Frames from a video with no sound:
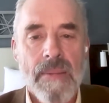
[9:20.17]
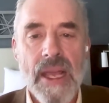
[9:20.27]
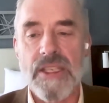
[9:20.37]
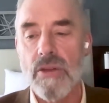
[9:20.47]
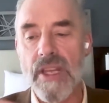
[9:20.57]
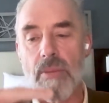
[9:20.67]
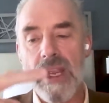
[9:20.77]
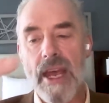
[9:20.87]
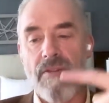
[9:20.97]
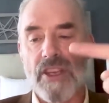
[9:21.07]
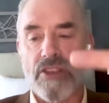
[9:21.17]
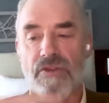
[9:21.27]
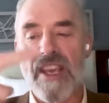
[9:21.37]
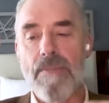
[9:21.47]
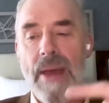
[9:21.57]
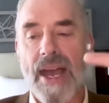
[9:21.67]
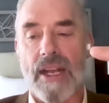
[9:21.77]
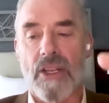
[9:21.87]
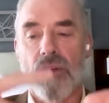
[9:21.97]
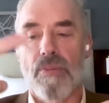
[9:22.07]
And so then we have this
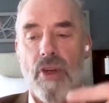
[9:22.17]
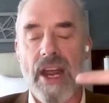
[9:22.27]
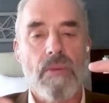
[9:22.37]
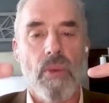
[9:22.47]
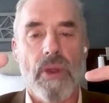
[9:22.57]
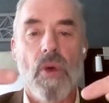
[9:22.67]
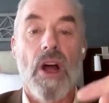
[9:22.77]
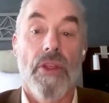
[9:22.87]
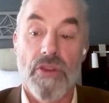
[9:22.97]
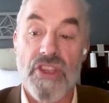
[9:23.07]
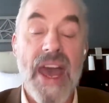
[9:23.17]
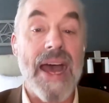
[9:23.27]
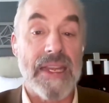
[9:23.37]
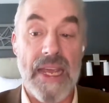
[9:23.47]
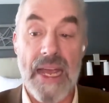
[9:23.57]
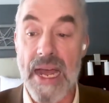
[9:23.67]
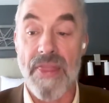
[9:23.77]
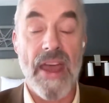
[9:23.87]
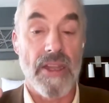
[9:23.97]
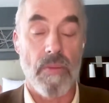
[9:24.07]
feedback loop, right? Well, there's that, yeah,
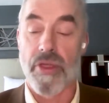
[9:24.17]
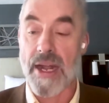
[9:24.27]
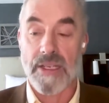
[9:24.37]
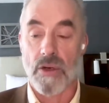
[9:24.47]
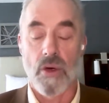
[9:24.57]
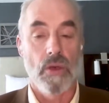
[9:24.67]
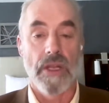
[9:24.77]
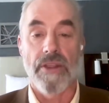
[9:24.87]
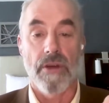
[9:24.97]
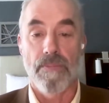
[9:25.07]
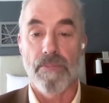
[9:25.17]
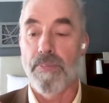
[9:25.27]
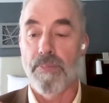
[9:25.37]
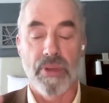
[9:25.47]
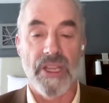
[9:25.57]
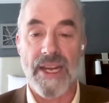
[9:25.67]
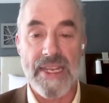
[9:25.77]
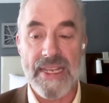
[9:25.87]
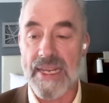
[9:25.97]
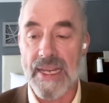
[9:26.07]
and that's a whole other
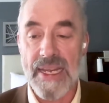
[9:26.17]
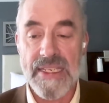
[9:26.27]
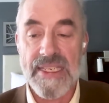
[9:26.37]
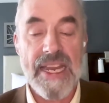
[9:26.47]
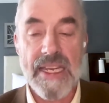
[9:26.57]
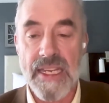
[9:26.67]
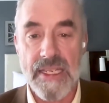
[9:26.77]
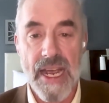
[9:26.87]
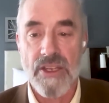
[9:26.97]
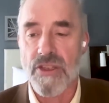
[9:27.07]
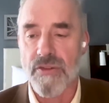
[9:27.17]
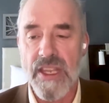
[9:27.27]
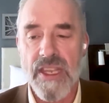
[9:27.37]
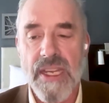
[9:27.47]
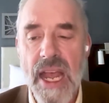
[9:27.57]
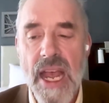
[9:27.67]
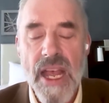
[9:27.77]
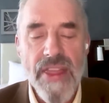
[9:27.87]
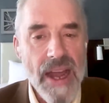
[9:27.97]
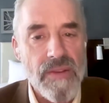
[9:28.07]
bloody insane catastrophe,
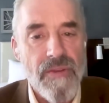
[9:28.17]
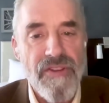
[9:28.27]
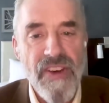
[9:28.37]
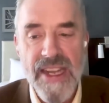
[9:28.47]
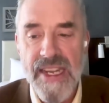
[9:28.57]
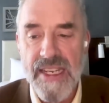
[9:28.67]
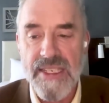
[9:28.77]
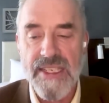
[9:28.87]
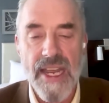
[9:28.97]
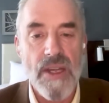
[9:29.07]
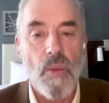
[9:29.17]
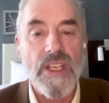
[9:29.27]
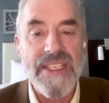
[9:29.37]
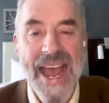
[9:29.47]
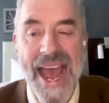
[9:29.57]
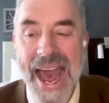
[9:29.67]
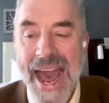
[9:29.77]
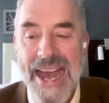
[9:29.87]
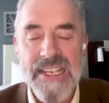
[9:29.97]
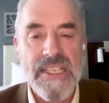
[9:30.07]
that funding site was
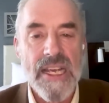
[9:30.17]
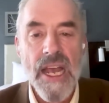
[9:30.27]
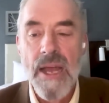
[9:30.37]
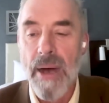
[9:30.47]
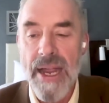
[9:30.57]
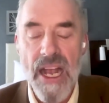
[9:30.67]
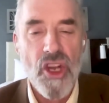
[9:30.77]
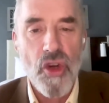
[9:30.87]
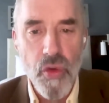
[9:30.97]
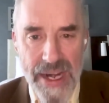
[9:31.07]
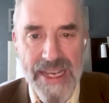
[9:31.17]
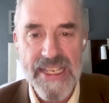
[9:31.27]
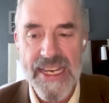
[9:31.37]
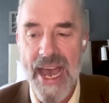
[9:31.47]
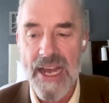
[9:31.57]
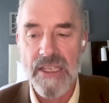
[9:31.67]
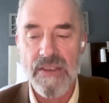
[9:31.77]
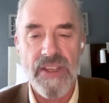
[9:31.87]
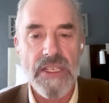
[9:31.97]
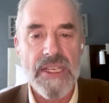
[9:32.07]
hacked by a crazy
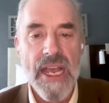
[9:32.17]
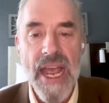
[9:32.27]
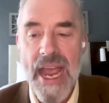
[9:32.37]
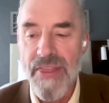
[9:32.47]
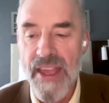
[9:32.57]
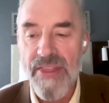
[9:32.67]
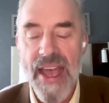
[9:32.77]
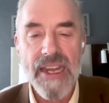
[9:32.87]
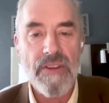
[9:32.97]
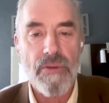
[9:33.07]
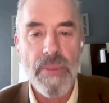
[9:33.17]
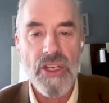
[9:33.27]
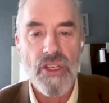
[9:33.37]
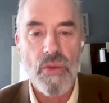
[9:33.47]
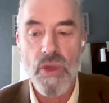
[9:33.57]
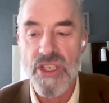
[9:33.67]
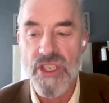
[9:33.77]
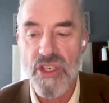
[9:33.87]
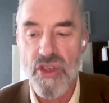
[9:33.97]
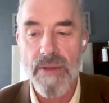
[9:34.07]
activist, and then that information was
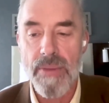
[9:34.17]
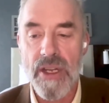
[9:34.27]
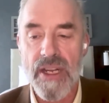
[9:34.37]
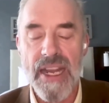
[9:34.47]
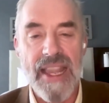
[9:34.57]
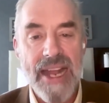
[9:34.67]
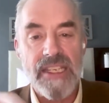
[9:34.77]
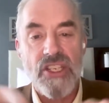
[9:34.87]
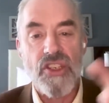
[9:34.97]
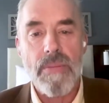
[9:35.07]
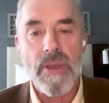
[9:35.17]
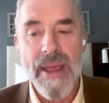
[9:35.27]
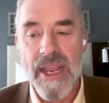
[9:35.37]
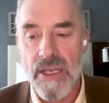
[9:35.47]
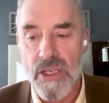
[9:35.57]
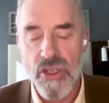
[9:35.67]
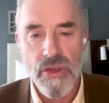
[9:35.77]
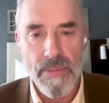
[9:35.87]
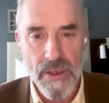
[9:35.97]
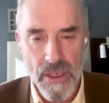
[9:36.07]
distributed, and that
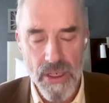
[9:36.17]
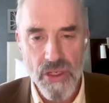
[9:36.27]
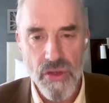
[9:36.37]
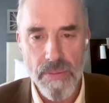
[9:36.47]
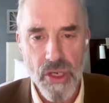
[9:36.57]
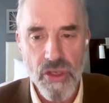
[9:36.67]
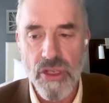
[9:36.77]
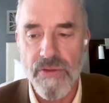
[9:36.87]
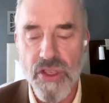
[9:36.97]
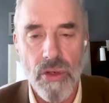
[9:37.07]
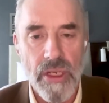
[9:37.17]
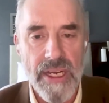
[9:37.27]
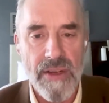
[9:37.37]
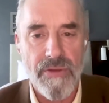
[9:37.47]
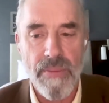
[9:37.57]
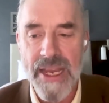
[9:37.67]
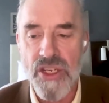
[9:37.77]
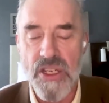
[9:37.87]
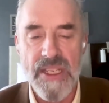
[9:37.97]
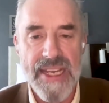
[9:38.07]
distribution of stolen
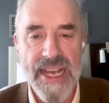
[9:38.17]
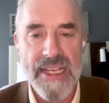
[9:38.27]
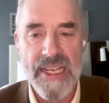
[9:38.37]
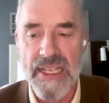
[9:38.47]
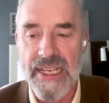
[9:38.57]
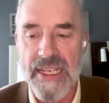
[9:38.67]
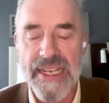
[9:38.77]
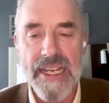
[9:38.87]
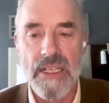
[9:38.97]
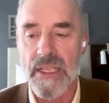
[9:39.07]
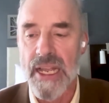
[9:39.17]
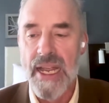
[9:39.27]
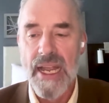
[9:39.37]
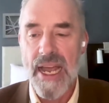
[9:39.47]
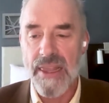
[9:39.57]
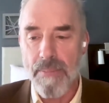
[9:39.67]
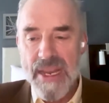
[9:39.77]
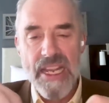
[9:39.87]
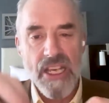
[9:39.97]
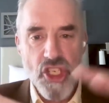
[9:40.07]
information is technically illegal, and the
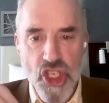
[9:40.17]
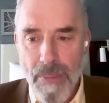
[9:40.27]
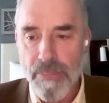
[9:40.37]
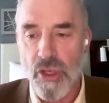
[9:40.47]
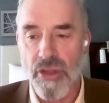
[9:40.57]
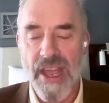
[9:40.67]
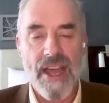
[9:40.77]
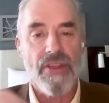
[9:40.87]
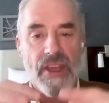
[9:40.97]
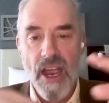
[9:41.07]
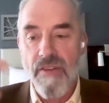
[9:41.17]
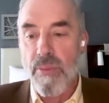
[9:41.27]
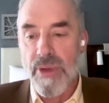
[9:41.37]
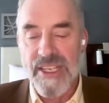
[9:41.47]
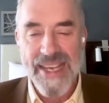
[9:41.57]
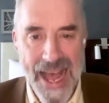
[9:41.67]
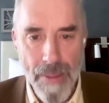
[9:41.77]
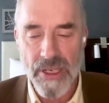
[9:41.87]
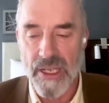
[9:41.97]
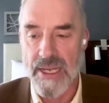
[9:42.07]
media jumped on that and the government
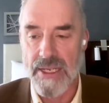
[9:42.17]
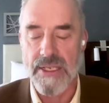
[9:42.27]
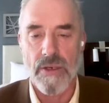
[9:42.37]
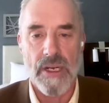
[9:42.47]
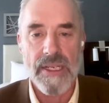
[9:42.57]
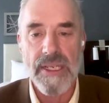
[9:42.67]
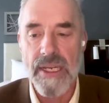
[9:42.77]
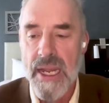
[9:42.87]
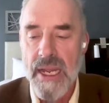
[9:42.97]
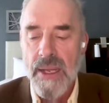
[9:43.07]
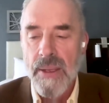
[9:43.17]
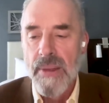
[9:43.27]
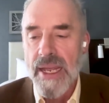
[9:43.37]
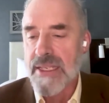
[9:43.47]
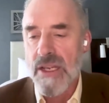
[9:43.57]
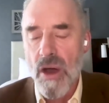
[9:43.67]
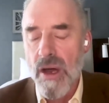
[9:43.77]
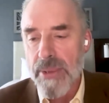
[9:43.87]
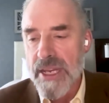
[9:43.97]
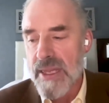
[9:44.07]
capitalized on it. And it's got
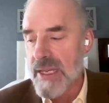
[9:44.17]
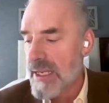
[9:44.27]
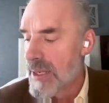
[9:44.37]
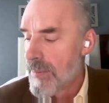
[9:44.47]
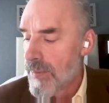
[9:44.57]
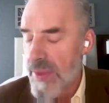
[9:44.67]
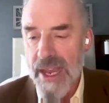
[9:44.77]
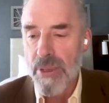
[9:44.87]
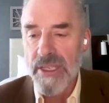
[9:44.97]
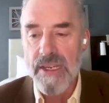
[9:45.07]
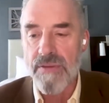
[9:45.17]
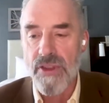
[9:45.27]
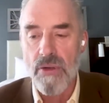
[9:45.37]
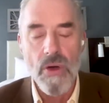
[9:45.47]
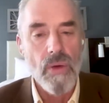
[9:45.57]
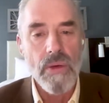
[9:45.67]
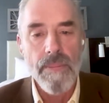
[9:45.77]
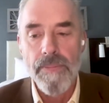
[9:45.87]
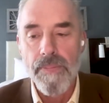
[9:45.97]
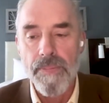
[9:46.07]
to be that they believe their
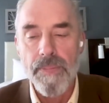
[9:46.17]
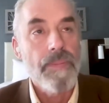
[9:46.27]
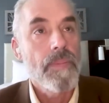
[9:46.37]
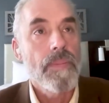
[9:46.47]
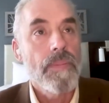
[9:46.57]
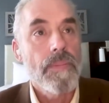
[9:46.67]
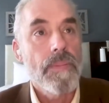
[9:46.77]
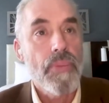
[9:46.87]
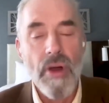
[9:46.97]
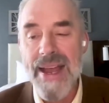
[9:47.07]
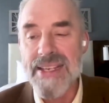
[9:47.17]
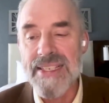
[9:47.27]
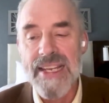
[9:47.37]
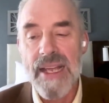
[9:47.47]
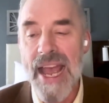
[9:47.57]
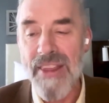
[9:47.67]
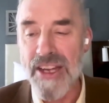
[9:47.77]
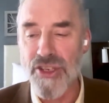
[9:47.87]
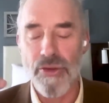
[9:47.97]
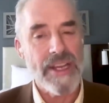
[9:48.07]
own press. And
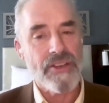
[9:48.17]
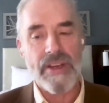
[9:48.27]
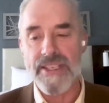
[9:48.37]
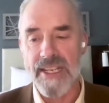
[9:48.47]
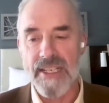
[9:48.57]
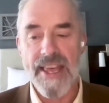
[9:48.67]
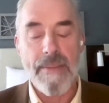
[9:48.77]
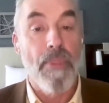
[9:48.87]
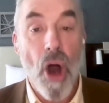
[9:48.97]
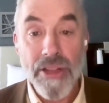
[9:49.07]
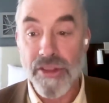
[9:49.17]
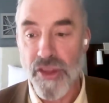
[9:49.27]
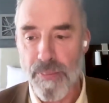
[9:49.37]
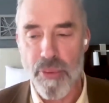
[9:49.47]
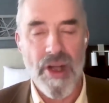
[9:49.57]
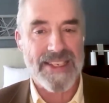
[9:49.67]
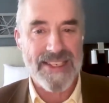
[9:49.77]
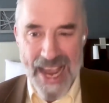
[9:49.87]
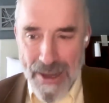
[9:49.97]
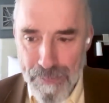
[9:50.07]
that's so interesting, because they bought the
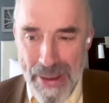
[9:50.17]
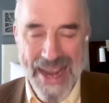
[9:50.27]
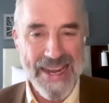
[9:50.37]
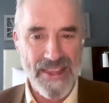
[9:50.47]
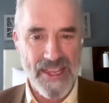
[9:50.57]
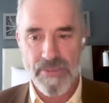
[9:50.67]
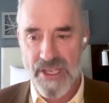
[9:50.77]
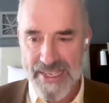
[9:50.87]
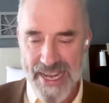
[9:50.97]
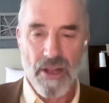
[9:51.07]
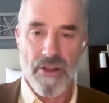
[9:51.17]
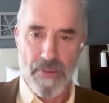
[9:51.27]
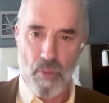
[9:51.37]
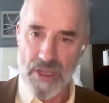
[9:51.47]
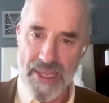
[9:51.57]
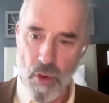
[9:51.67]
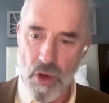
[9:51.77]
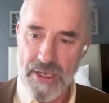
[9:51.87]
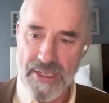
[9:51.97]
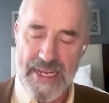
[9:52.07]
press and paid them to tell them what they
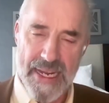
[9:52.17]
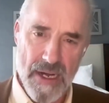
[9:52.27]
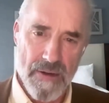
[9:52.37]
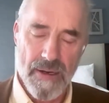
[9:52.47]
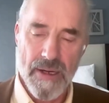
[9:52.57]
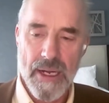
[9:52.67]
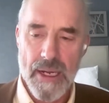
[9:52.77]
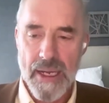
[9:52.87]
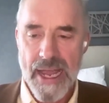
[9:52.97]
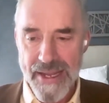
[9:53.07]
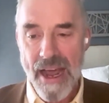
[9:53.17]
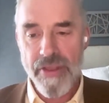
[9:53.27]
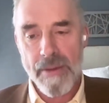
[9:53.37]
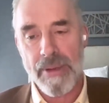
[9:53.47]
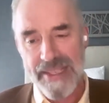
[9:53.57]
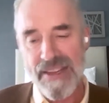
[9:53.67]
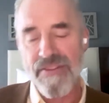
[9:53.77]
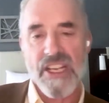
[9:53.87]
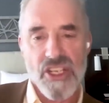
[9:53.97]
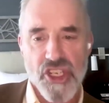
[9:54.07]
wanted to hear, and now they believe
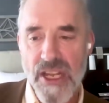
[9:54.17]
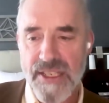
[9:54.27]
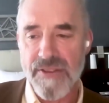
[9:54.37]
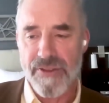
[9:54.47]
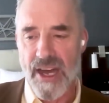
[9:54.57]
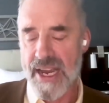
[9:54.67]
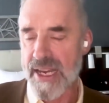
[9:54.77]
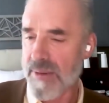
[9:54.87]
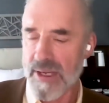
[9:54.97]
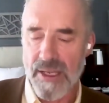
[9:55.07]
it and justify